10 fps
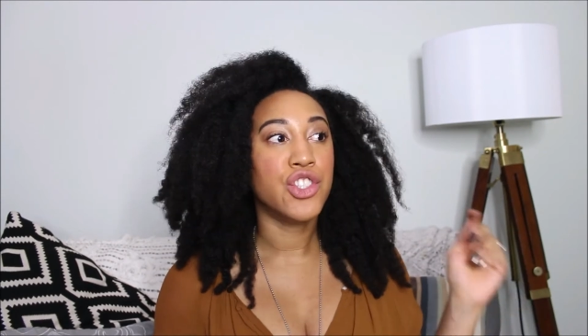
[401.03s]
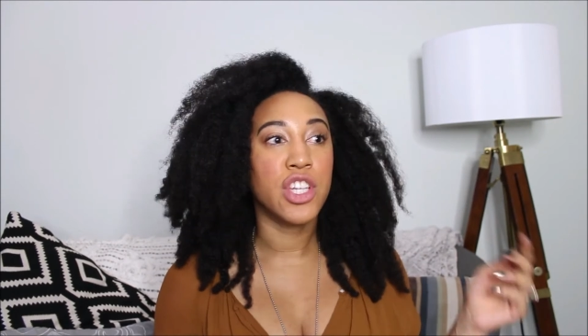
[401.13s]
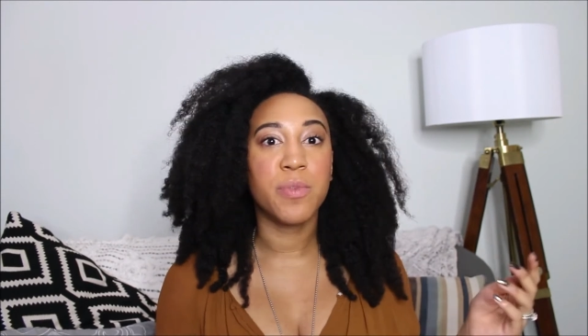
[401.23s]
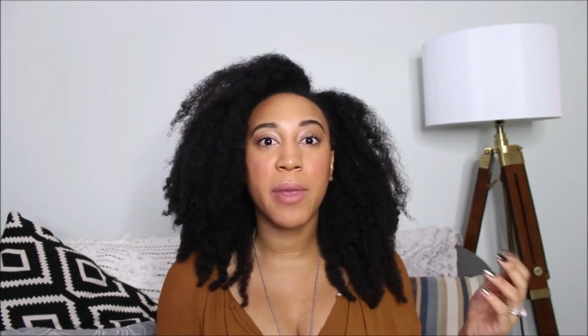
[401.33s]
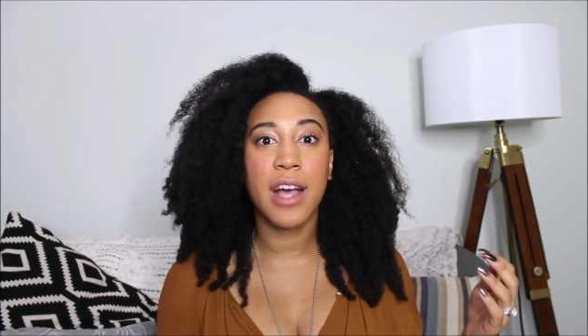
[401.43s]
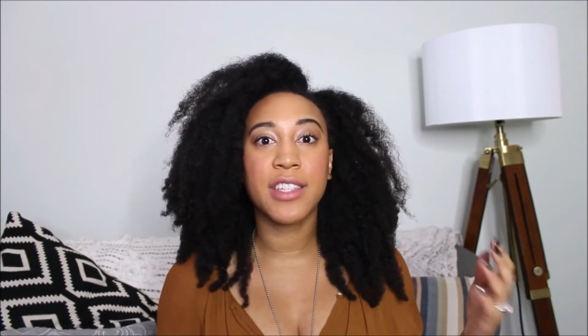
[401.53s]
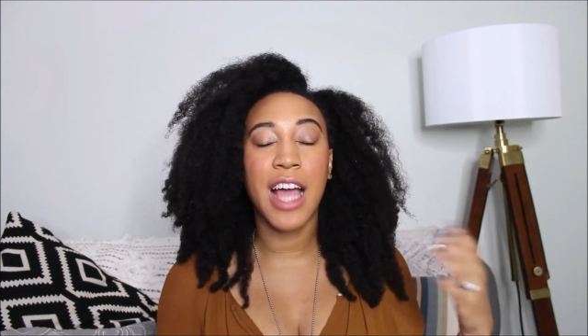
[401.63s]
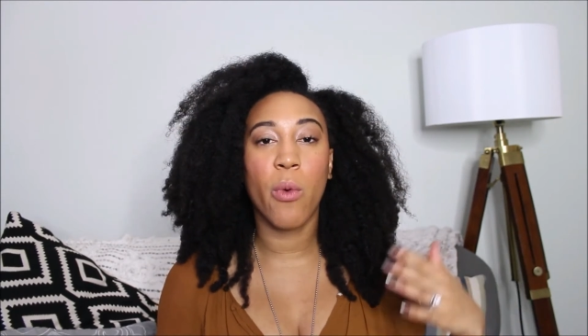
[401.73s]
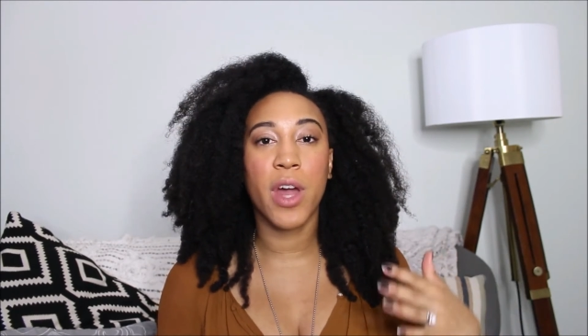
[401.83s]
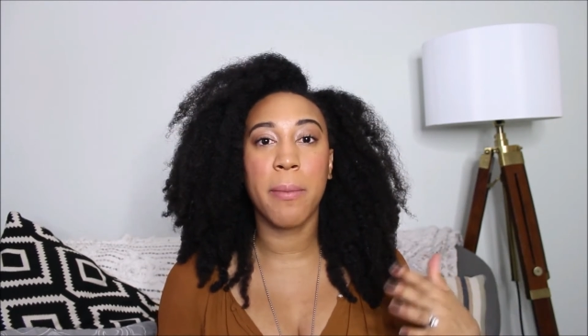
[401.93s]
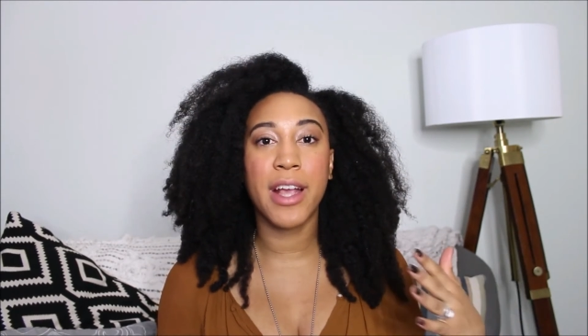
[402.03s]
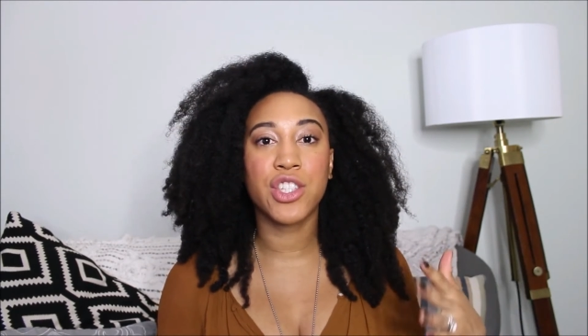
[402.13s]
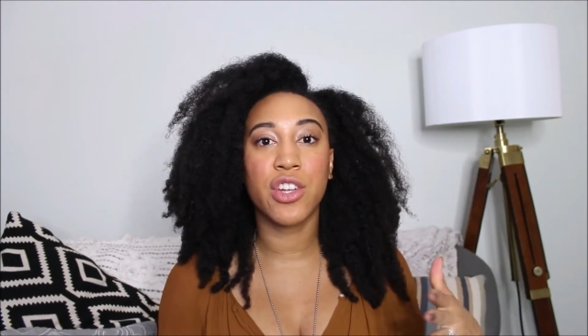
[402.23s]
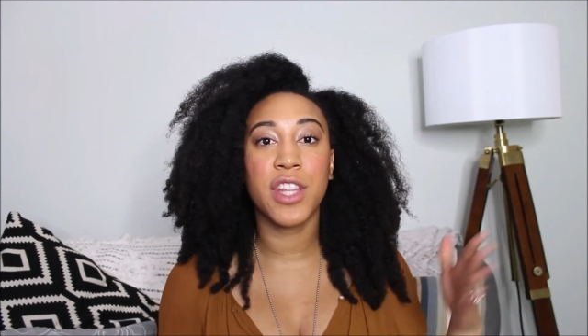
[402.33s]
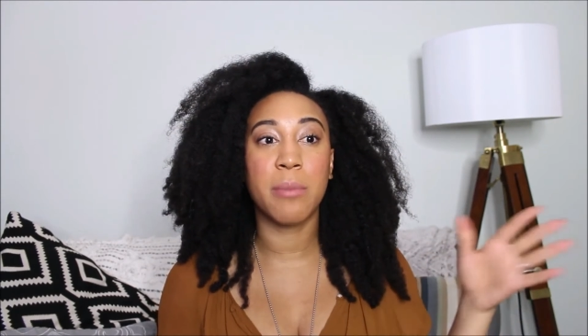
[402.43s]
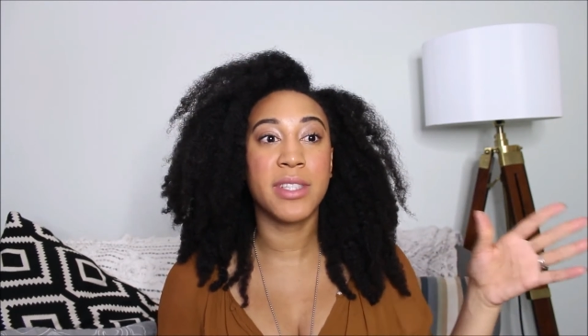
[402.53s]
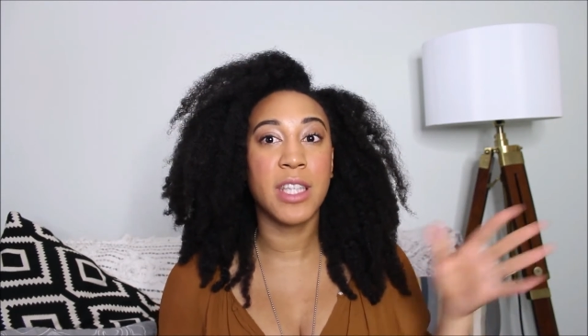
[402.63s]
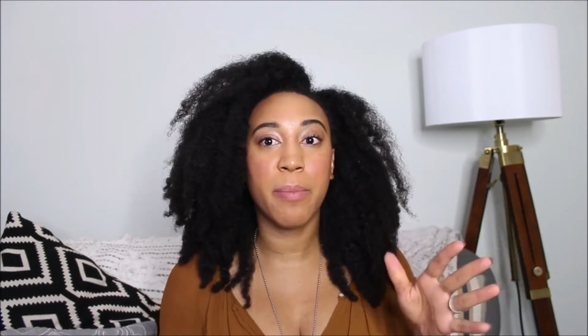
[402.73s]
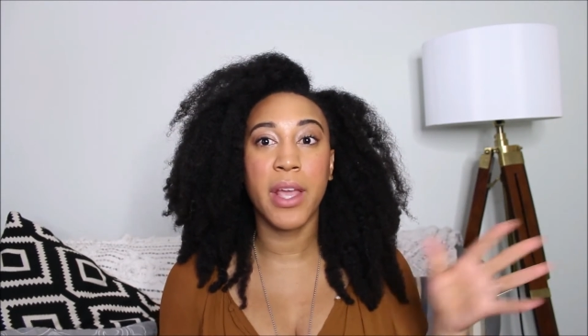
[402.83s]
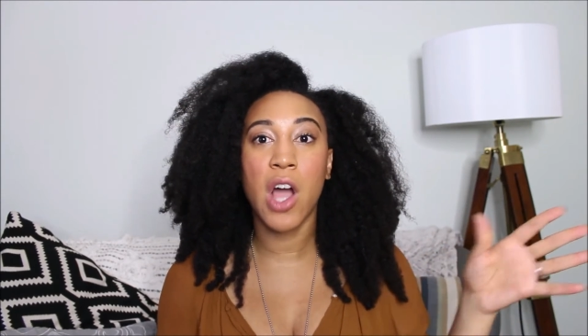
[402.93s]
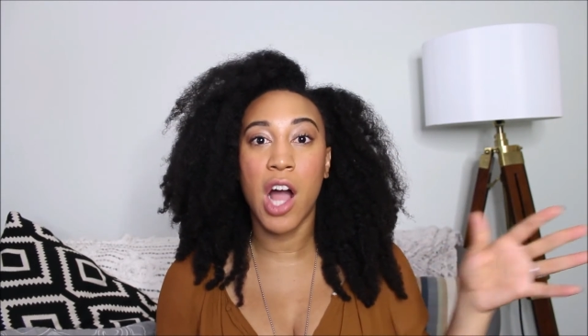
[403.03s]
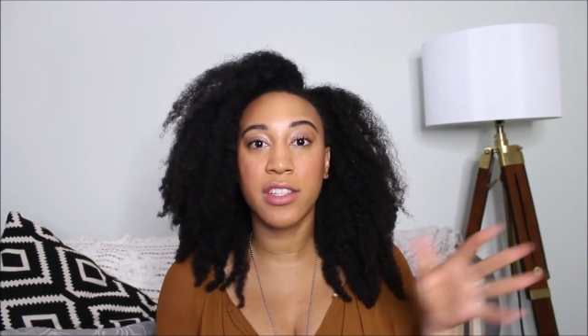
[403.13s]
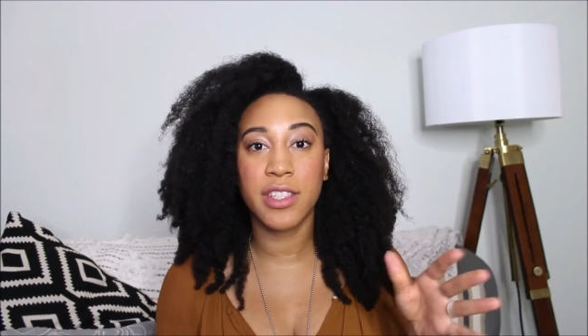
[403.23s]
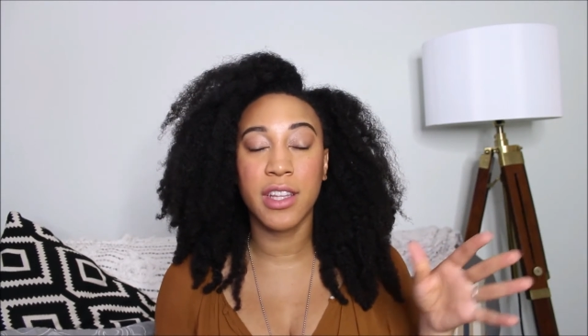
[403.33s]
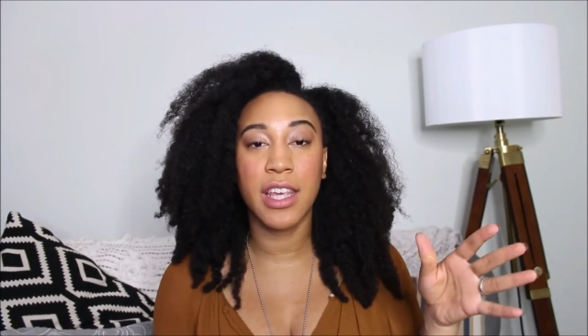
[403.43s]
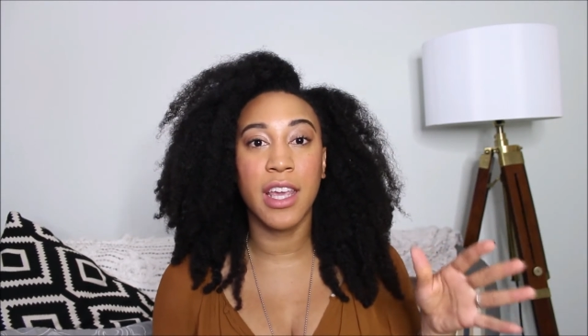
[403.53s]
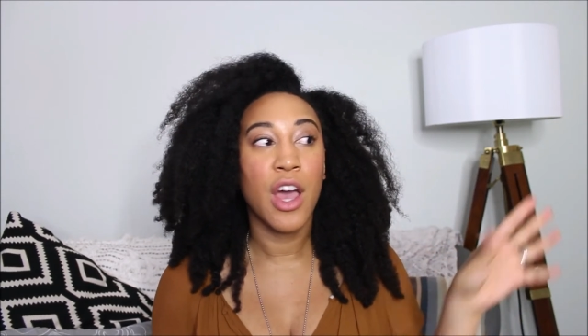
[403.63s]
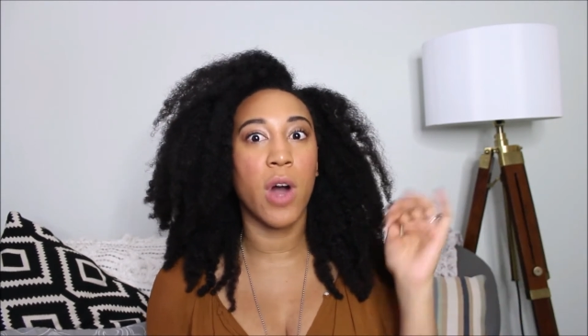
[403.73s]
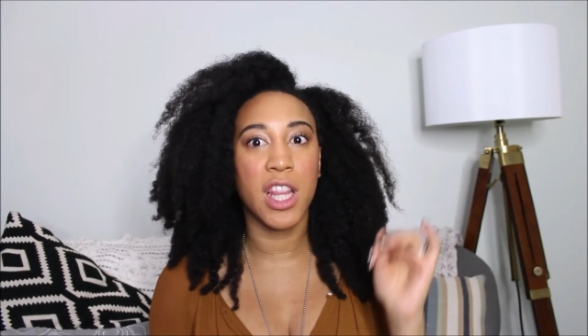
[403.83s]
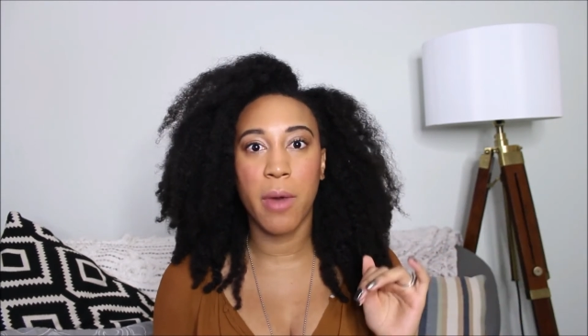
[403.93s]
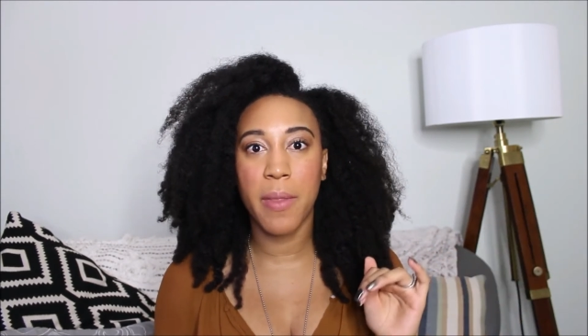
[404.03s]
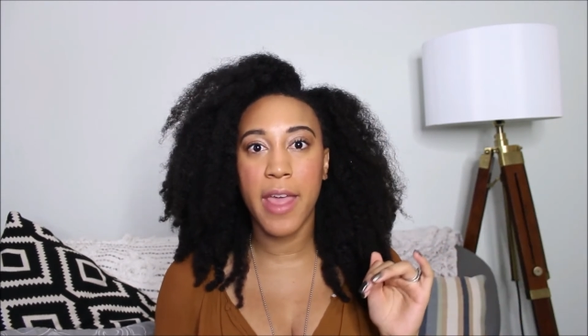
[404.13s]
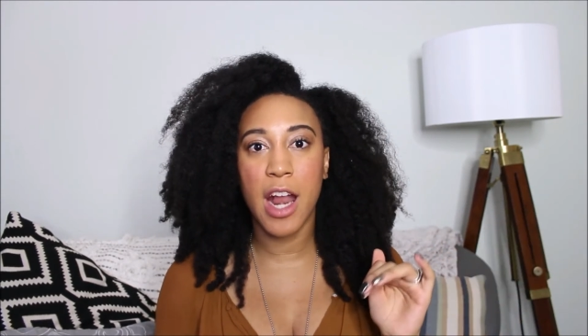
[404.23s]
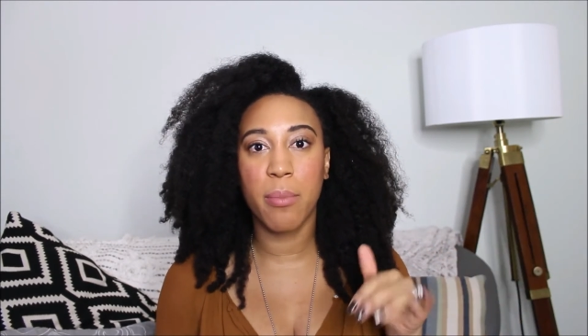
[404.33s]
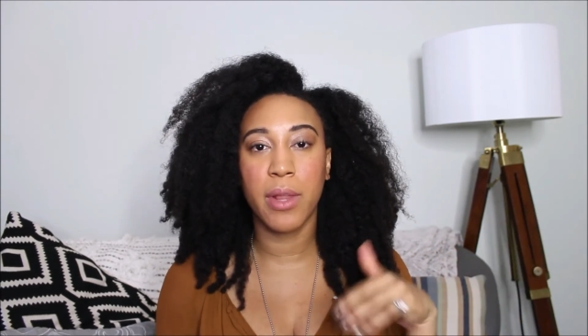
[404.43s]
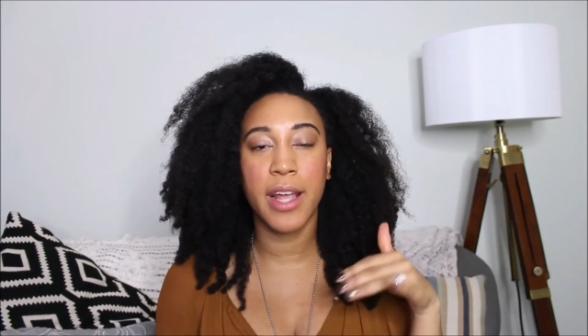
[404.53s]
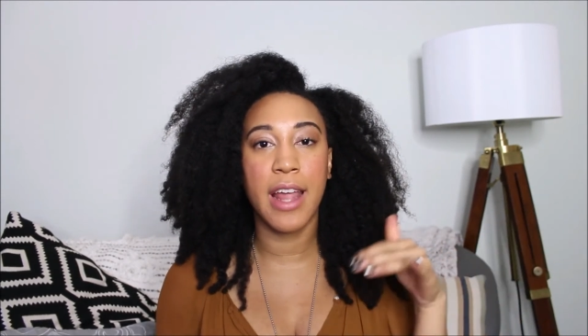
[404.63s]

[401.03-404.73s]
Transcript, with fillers: just because I want to make sure that I'm sipping constantly while I'm on the airplane,